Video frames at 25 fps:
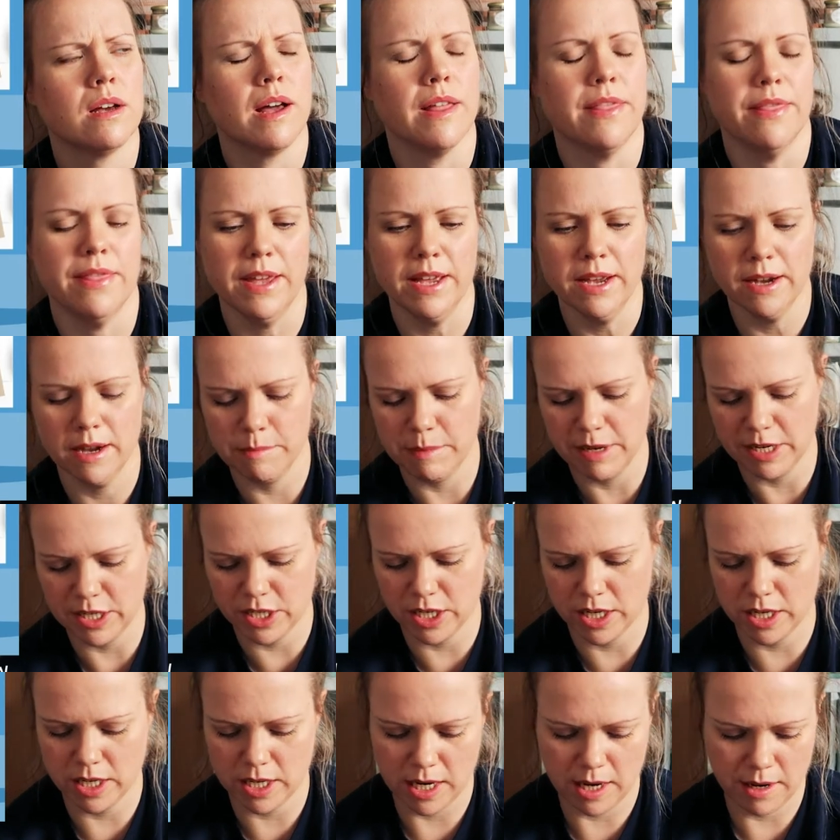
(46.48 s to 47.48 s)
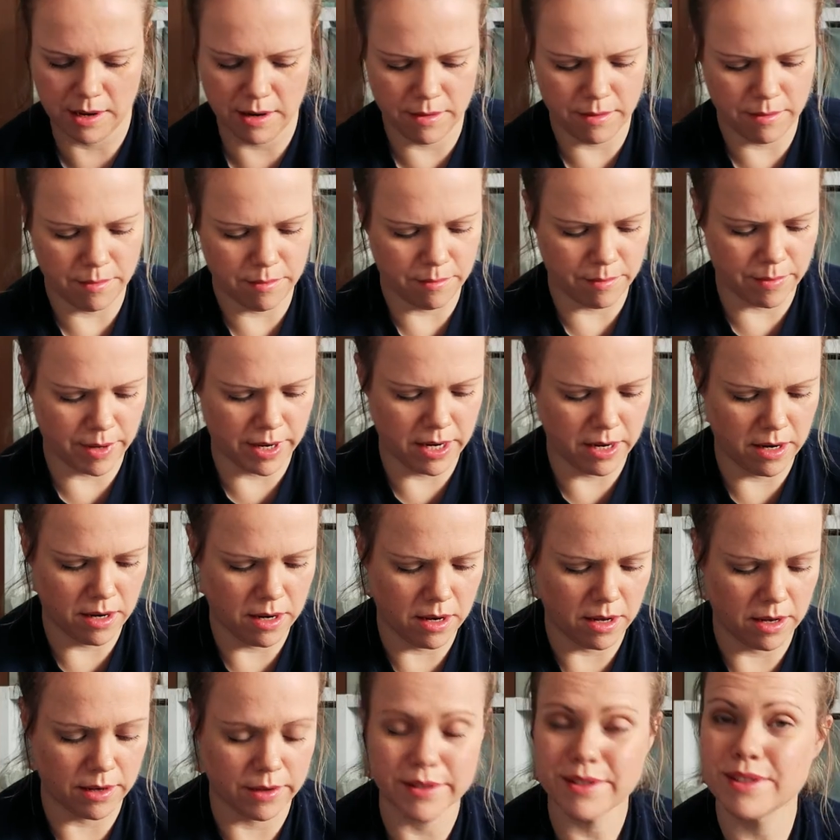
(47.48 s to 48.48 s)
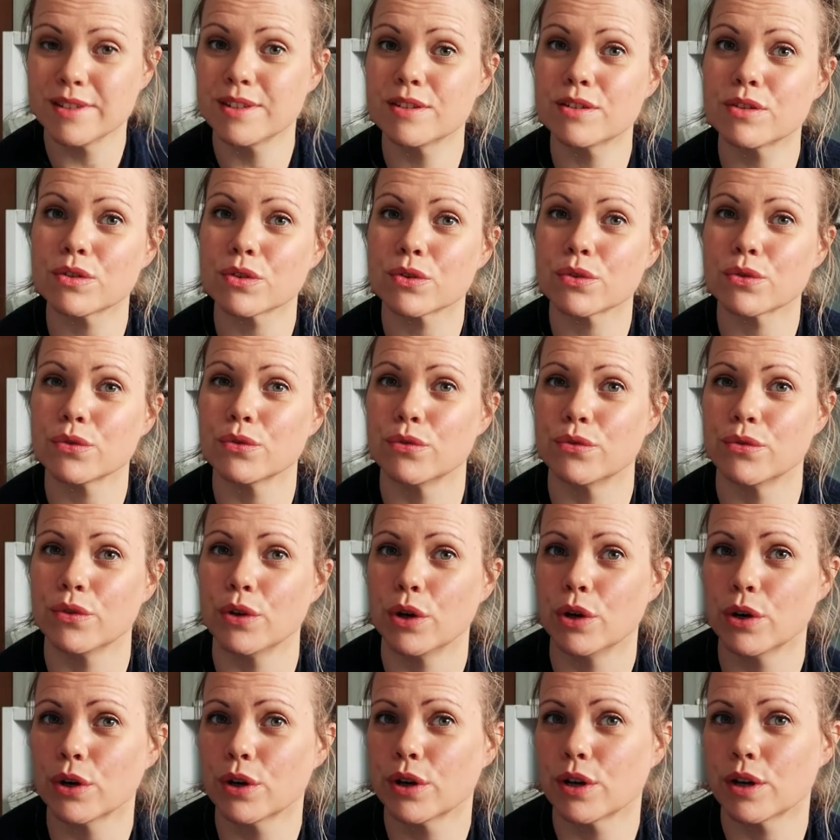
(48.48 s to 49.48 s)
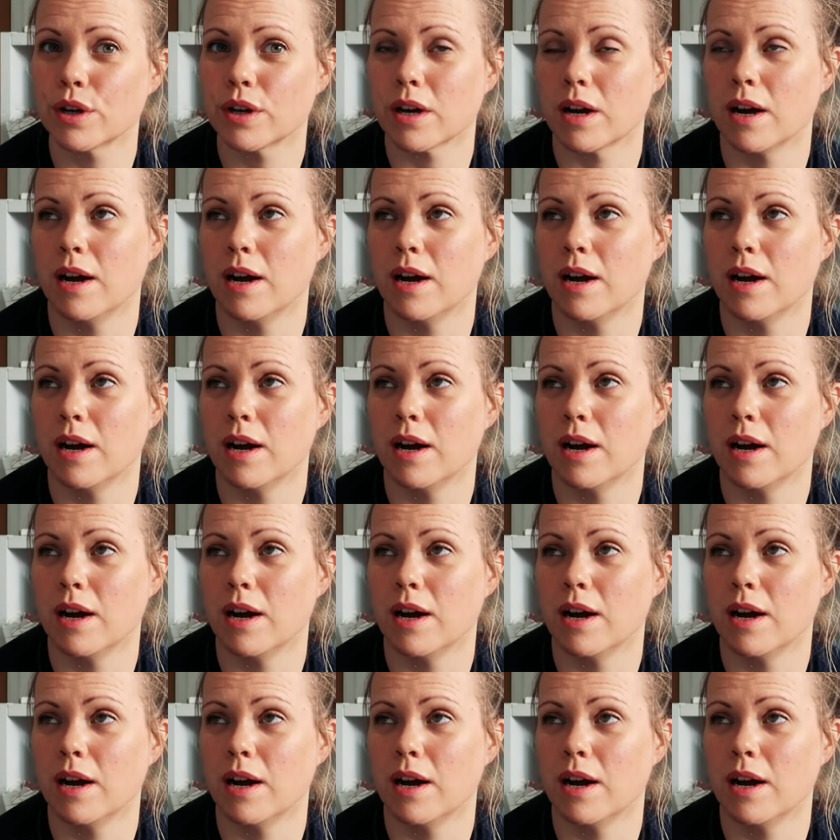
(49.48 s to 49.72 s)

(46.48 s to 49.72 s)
I think I mentioned in my last vlog.